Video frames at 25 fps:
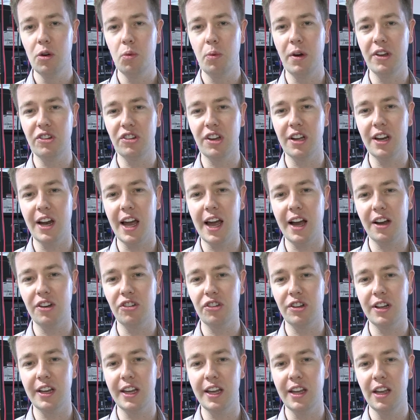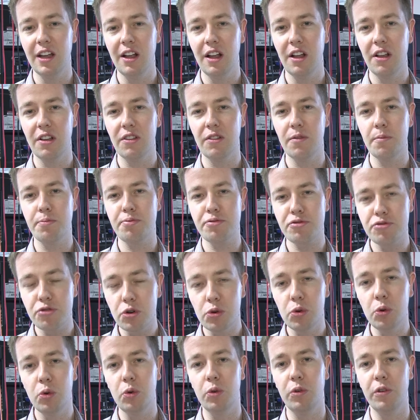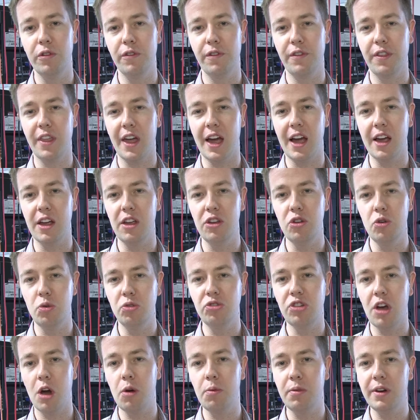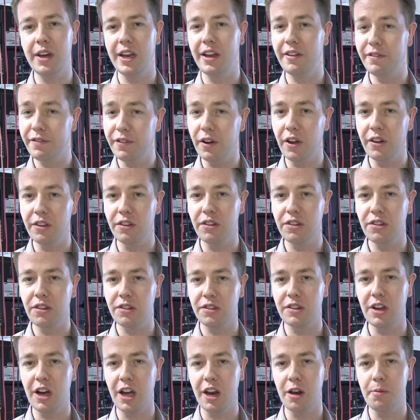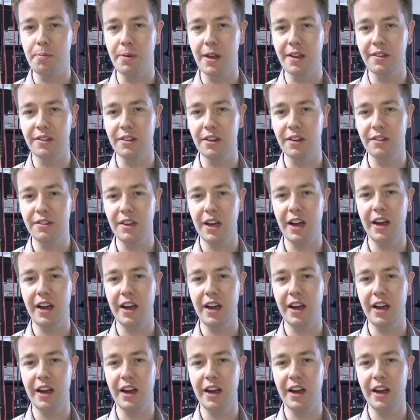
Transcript: which can actually prove that you don't need funds to start a business.